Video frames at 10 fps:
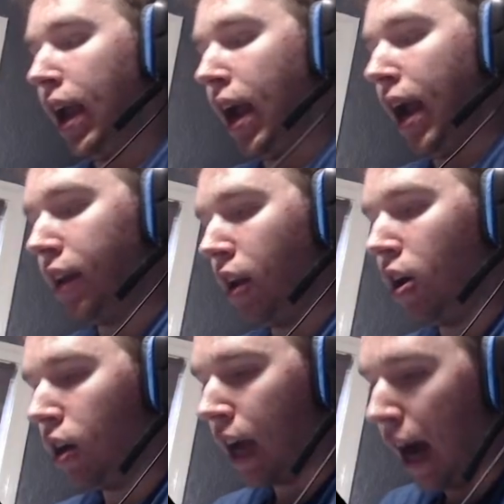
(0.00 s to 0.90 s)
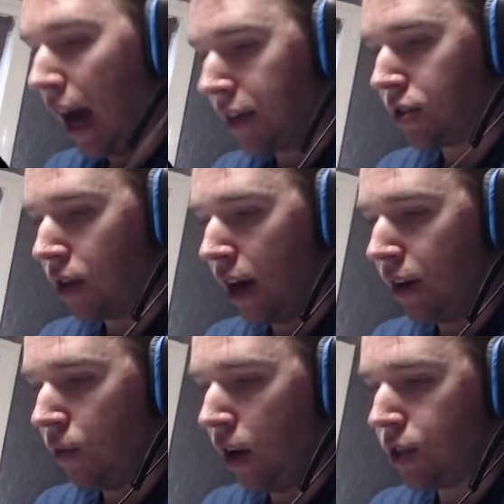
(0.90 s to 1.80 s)
And at all costs I was trying to
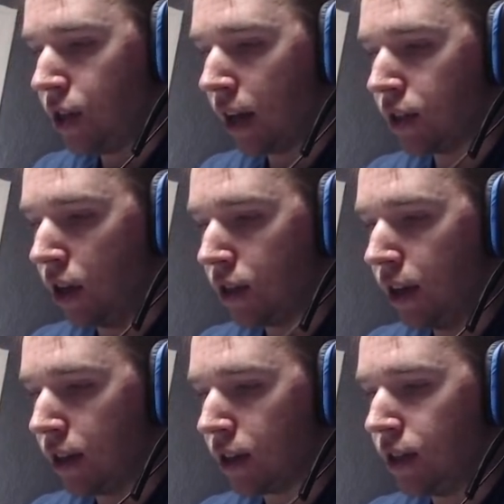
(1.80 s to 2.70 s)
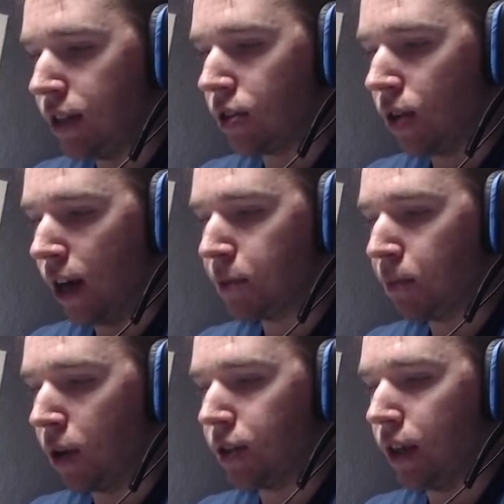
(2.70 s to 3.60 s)
avoid Jacksaw's hits because he's the strongest
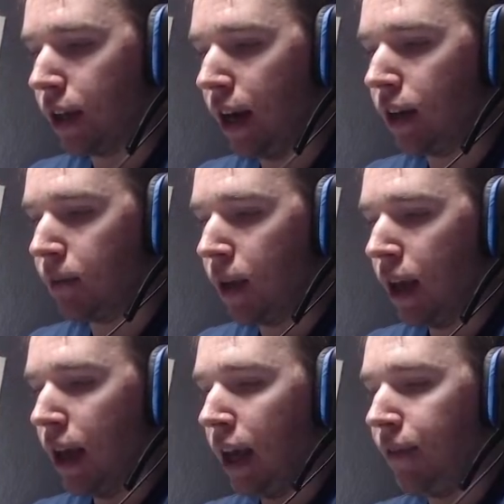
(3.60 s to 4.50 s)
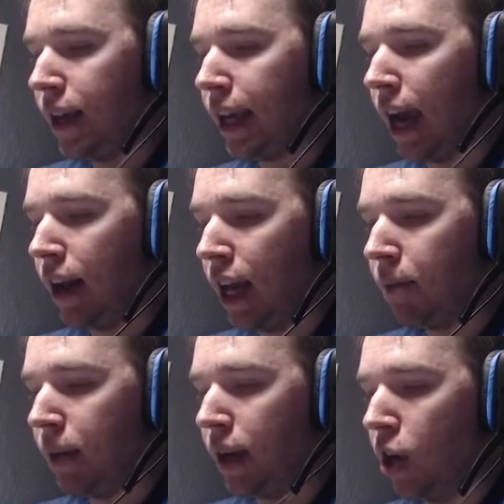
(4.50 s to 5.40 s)
person in the kingdom. If he can't
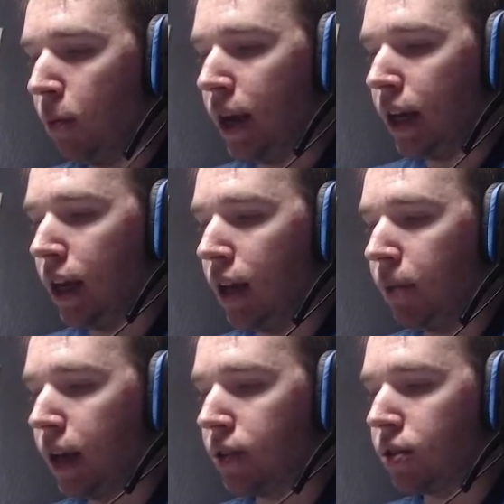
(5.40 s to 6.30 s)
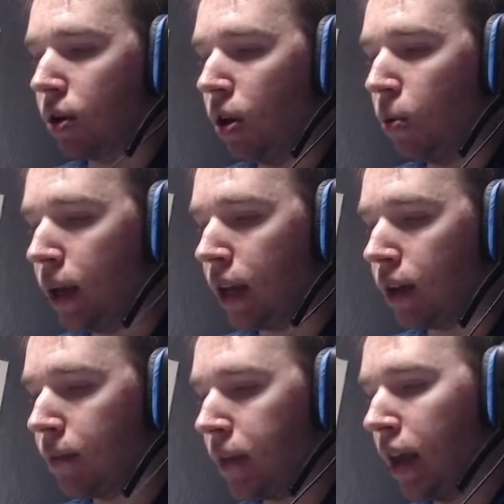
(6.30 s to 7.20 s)
hit me, nobody can hit me because they're all weak.
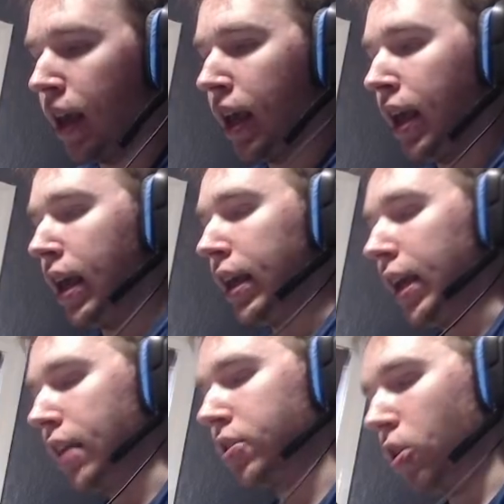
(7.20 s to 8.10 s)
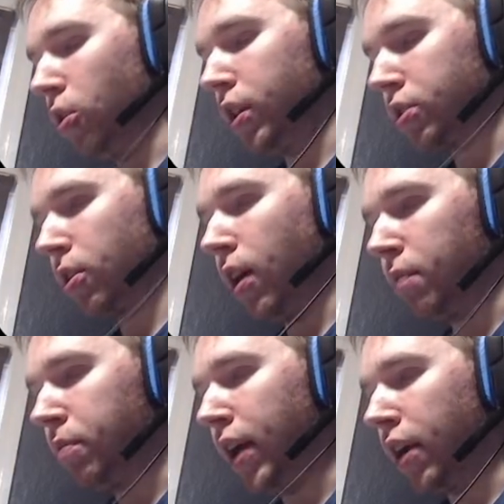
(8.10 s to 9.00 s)
He's the only strong
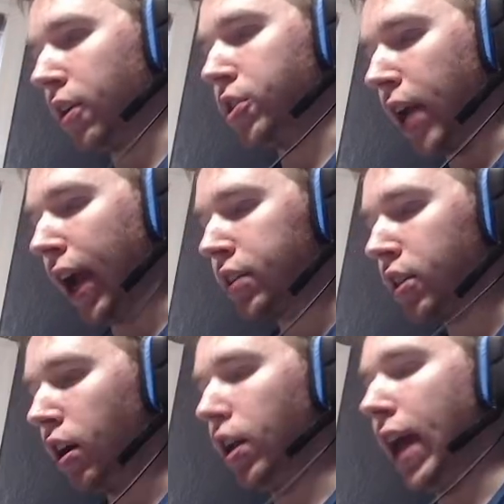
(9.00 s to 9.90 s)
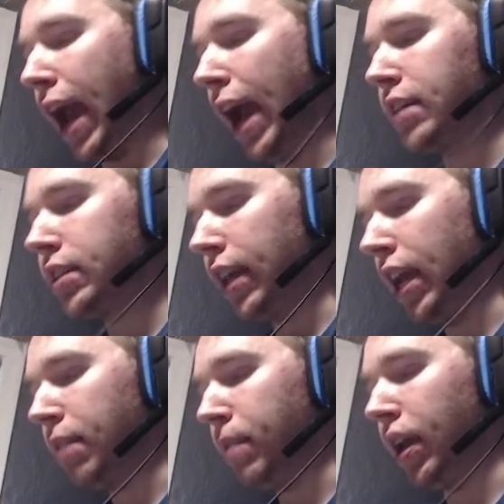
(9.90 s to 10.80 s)
player. Jacksaw has to
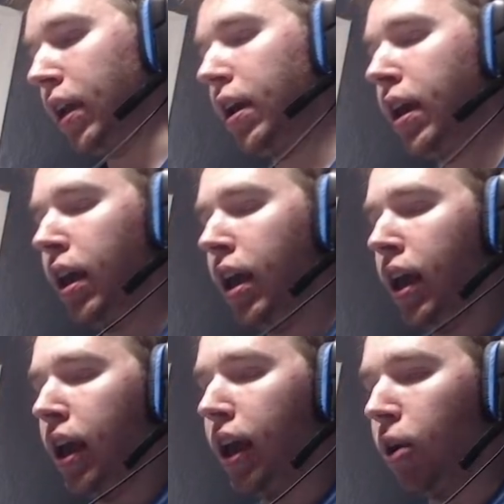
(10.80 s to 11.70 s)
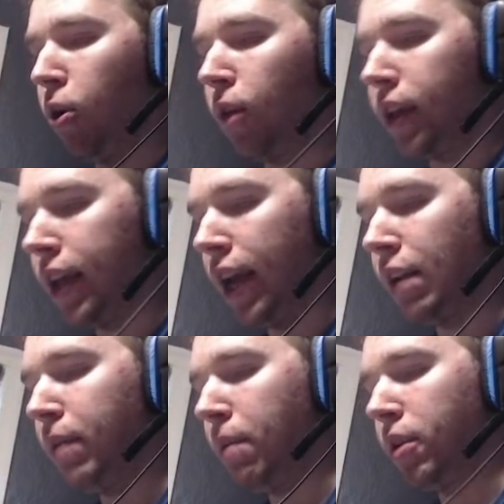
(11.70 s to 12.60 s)
hit me in order for the kingdom
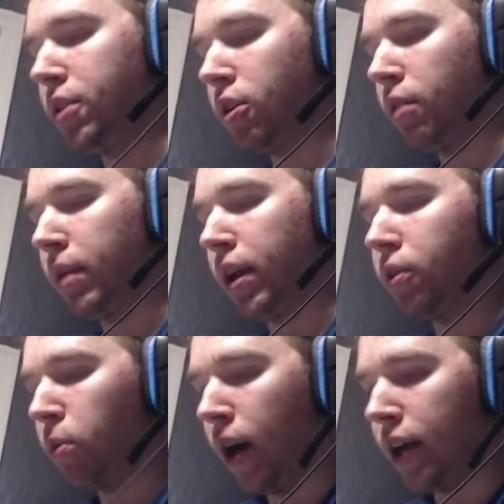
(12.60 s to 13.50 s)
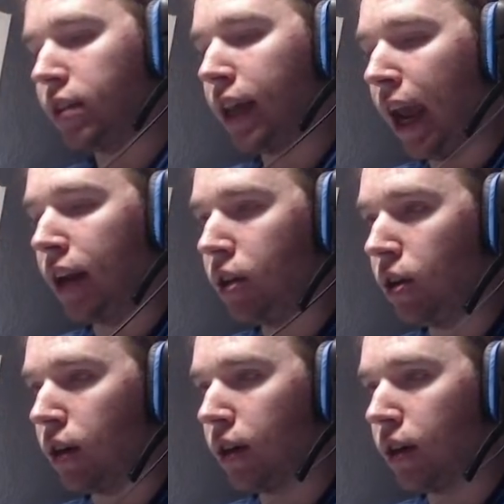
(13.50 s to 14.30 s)
to be able to zero me. Otherwise, they can't do it.